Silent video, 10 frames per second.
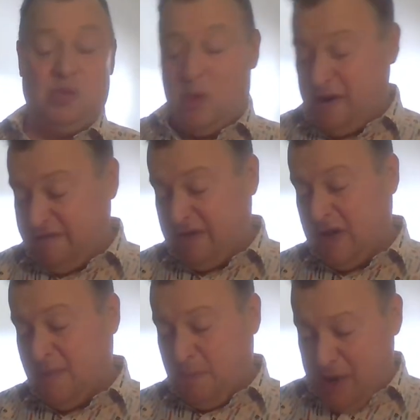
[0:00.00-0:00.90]
What if
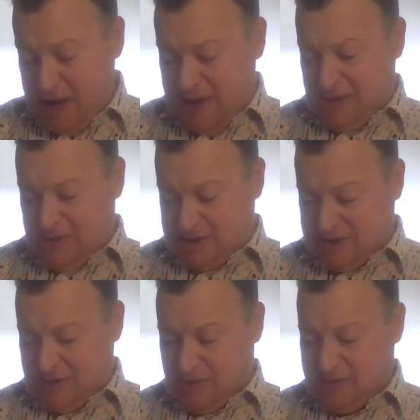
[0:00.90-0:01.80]
Peter is
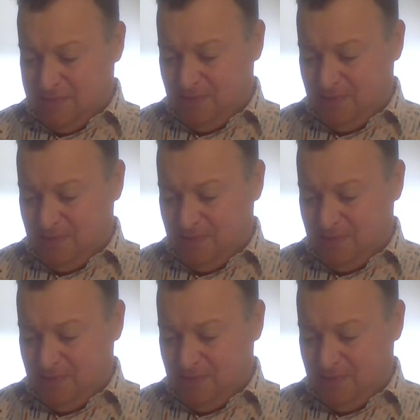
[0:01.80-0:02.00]
killed?